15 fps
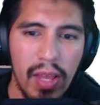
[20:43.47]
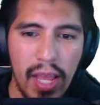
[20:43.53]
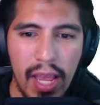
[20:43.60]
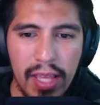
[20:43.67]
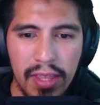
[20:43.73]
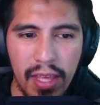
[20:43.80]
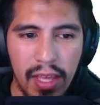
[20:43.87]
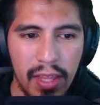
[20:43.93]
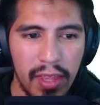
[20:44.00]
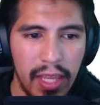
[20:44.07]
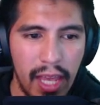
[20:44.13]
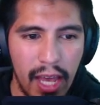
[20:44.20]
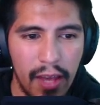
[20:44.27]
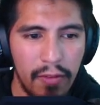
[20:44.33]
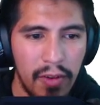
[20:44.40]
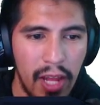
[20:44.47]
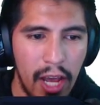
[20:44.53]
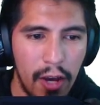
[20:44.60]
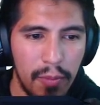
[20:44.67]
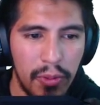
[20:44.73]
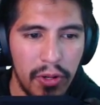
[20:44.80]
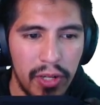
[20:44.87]
And then they have an
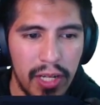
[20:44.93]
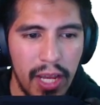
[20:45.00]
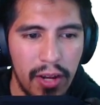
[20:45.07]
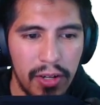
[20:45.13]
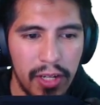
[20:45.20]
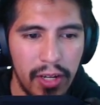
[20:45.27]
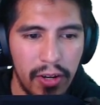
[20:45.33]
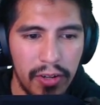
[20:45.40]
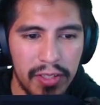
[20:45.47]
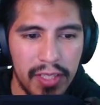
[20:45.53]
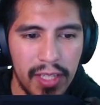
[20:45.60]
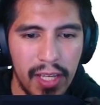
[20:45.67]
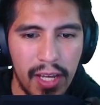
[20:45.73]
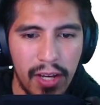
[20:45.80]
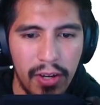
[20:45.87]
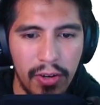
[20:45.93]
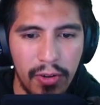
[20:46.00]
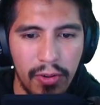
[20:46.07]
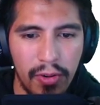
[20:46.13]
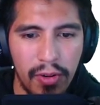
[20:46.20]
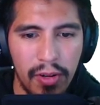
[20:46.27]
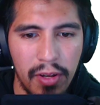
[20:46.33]
output down here.
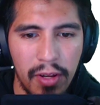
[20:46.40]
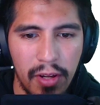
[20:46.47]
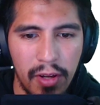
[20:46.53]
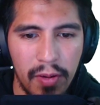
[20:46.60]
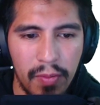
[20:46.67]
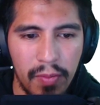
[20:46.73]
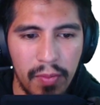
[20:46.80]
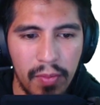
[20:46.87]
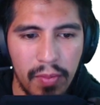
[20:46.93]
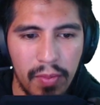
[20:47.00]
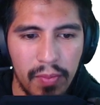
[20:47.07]
Cout num2.